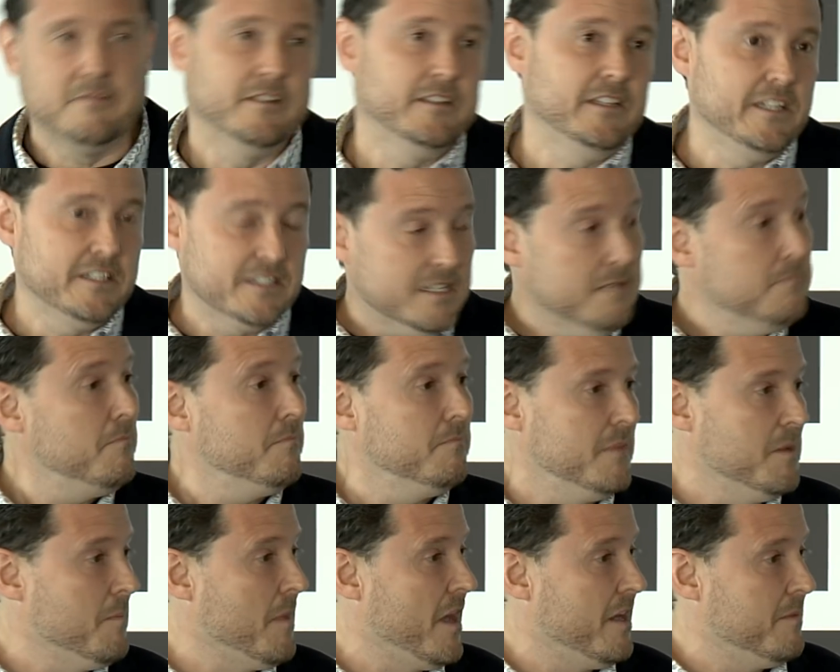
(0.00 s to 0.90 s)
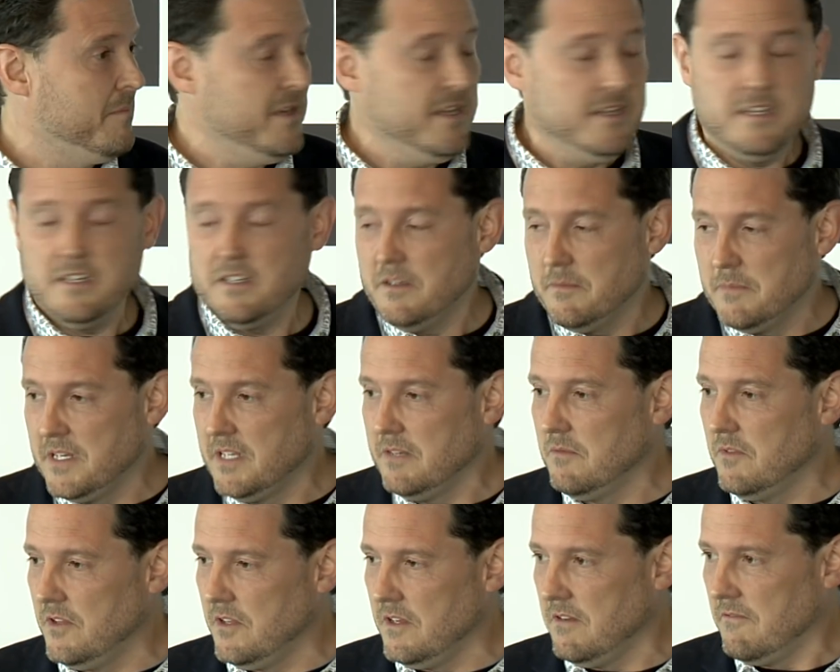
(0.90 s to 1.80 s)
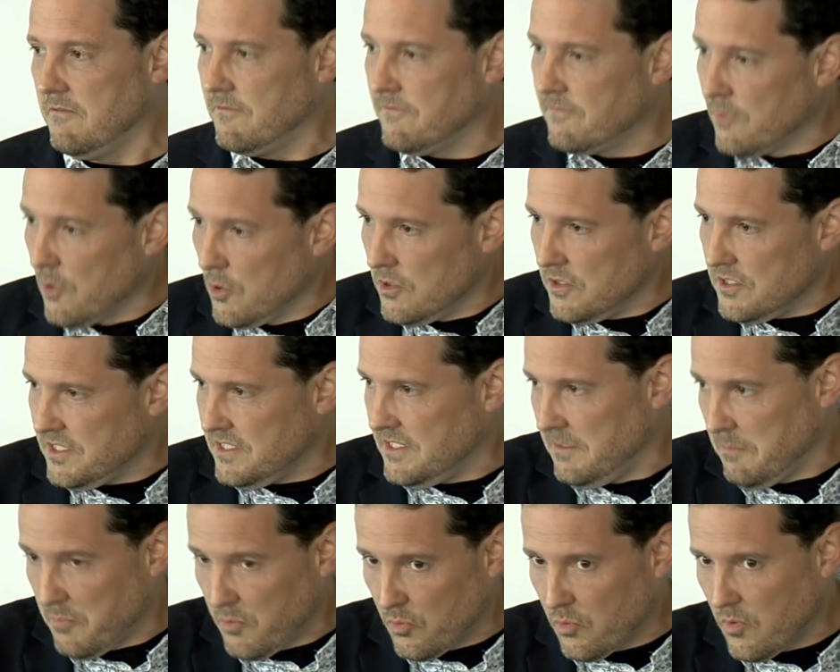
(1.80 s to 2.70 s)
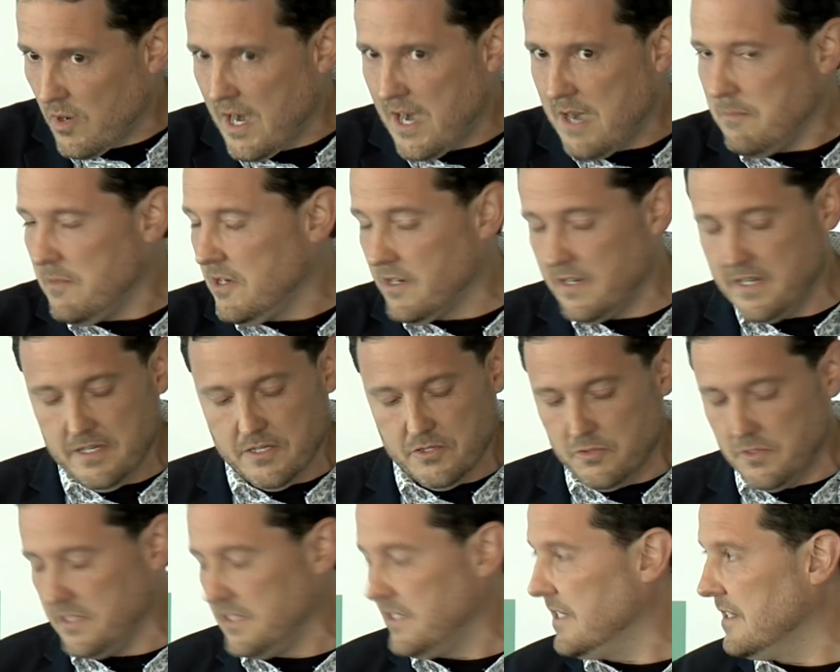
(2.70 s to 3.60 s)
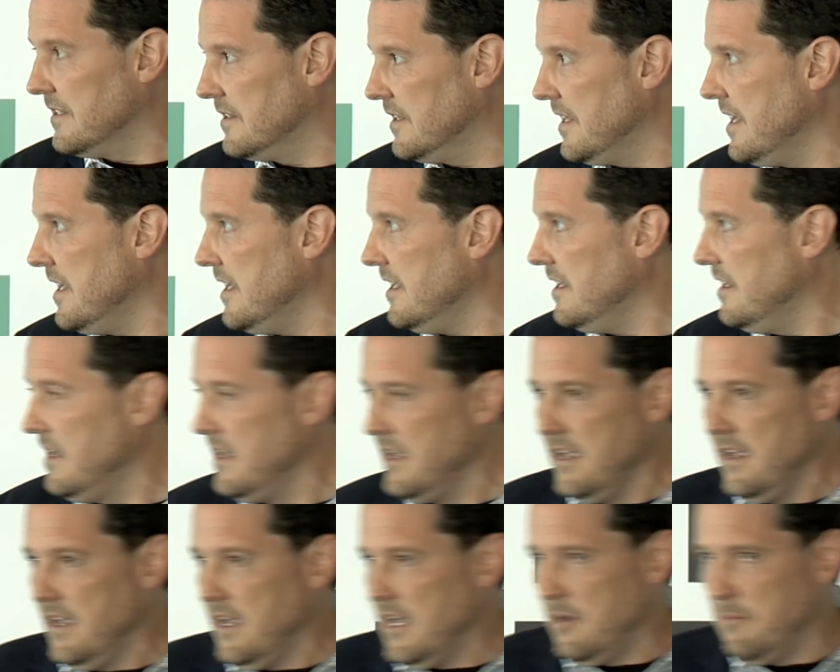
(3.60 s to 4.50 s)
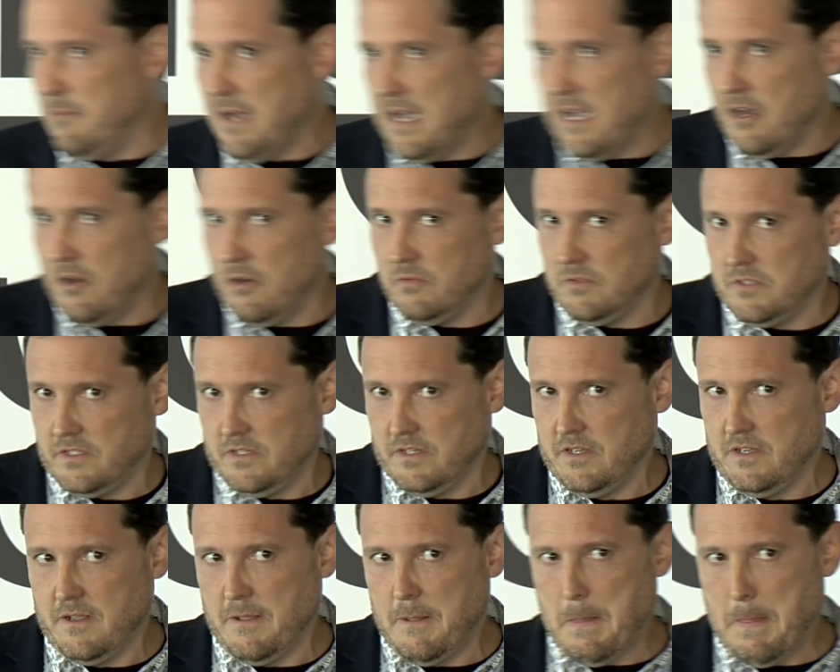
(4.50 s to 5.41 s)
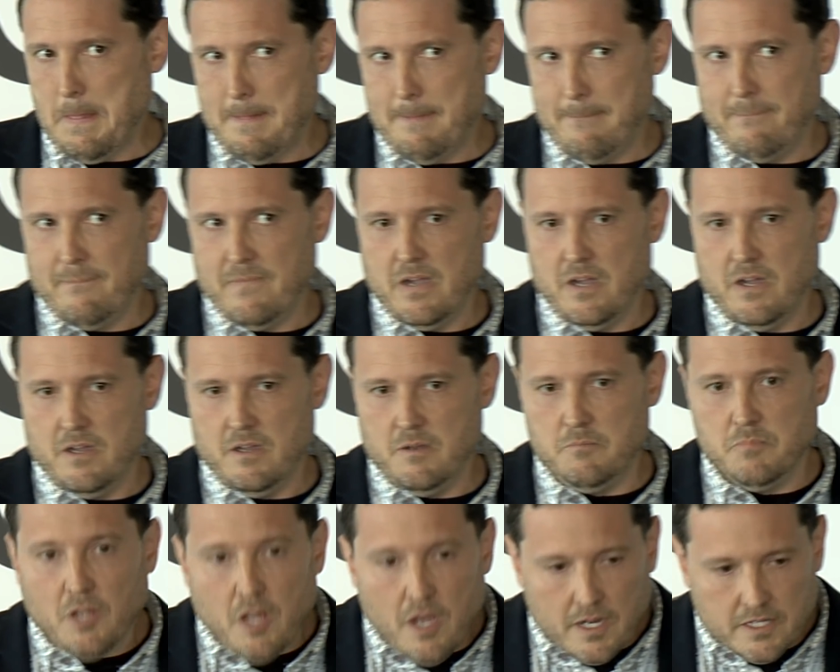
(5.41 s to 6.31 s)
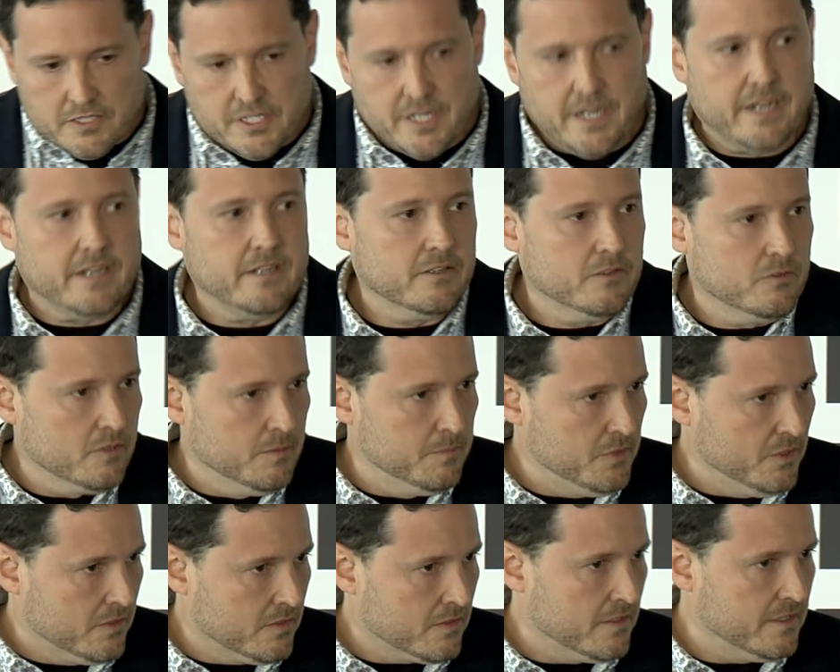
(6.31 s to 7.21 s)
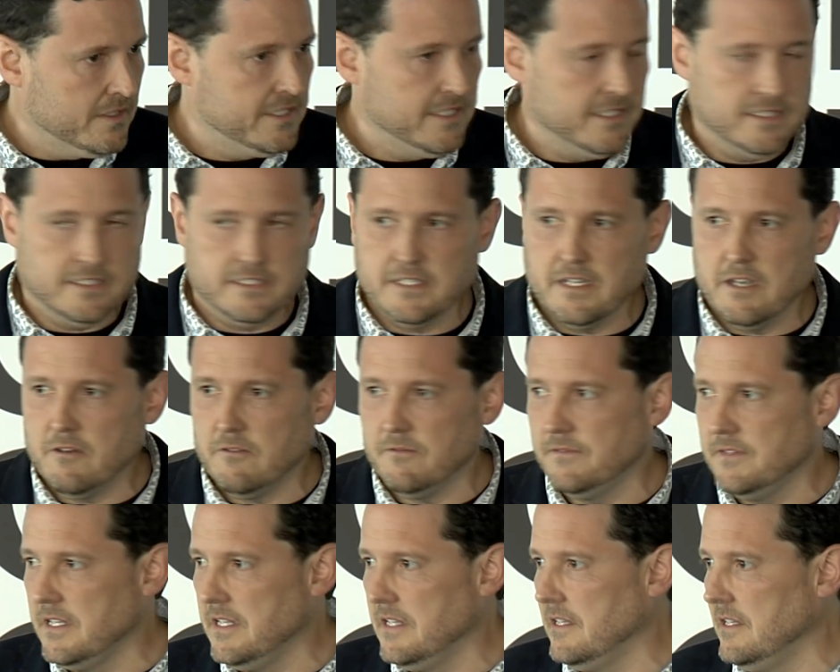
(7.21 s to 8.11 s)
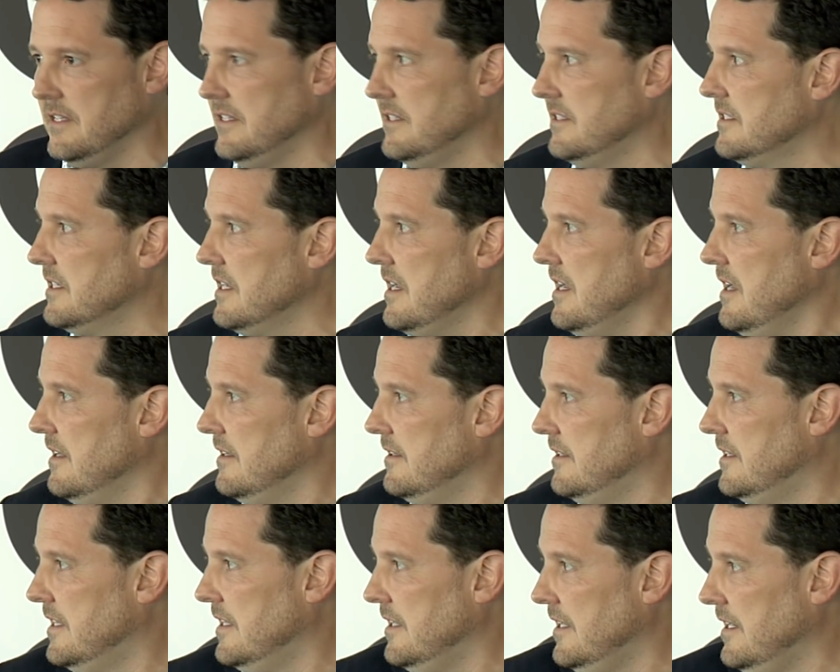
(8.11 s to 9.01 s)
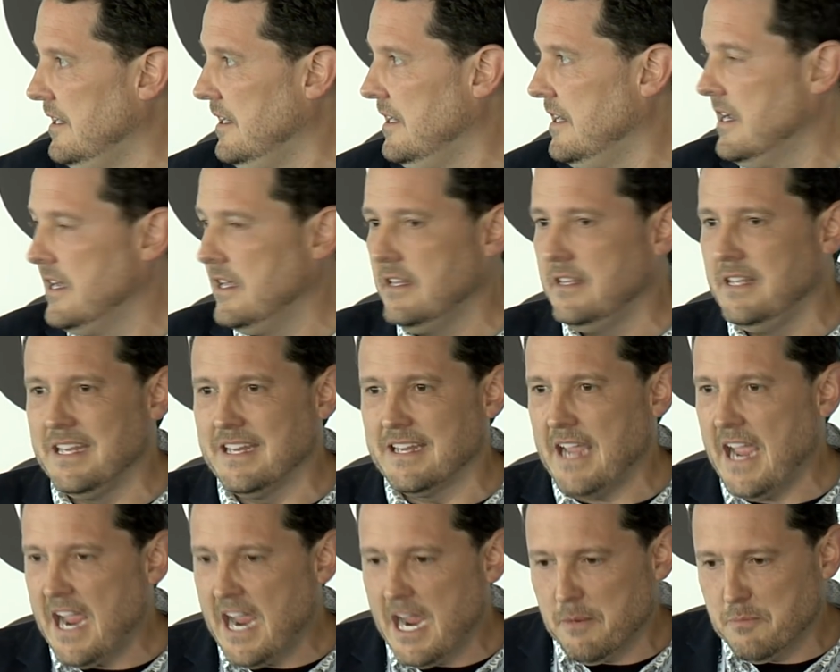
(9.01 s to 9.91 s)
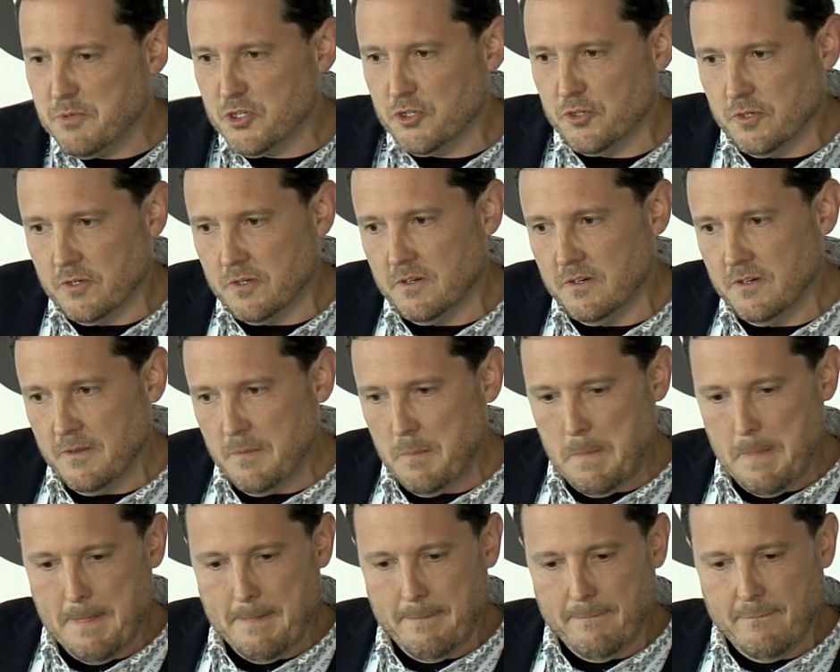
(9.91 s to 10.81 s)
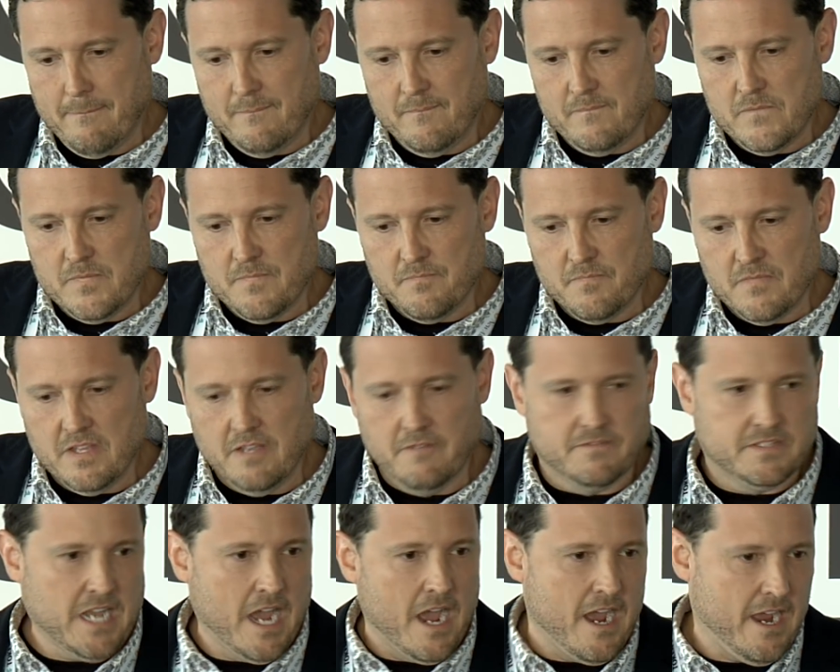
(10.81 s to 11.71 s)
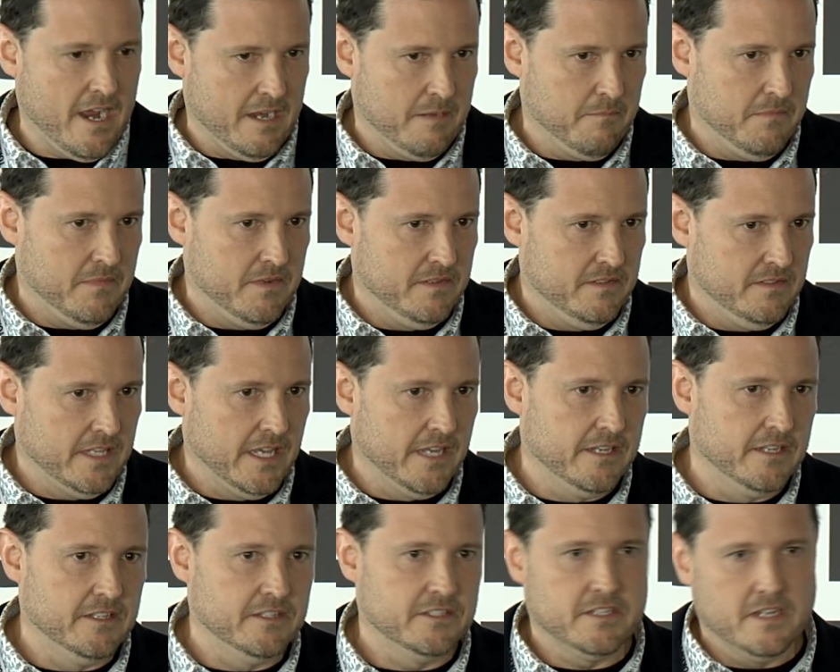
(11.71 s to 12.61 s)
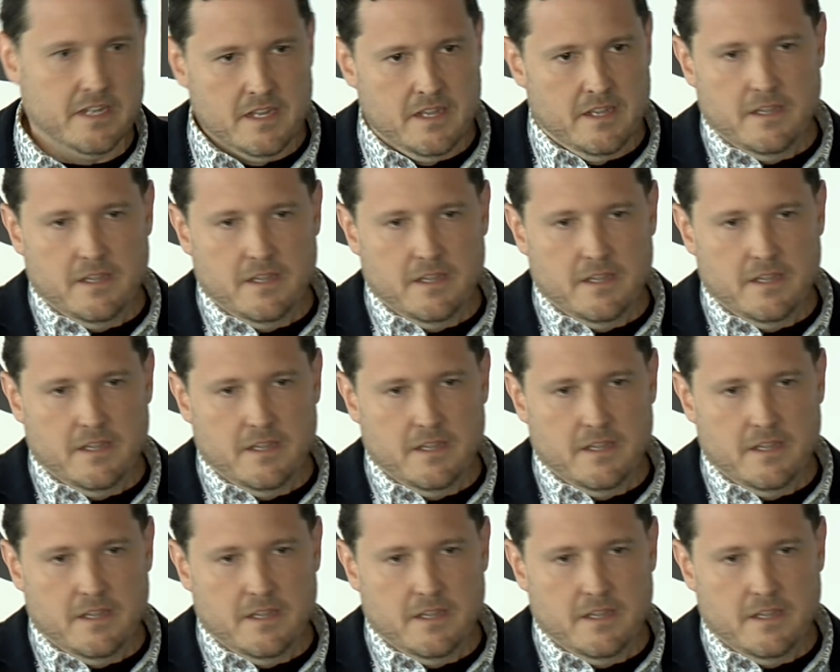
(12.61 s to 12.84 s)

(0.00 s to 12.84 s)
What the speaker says: least in my opinion, I mean, the primary interesting thing about blockchain and cryptocurrency itself is the capture of time. That is,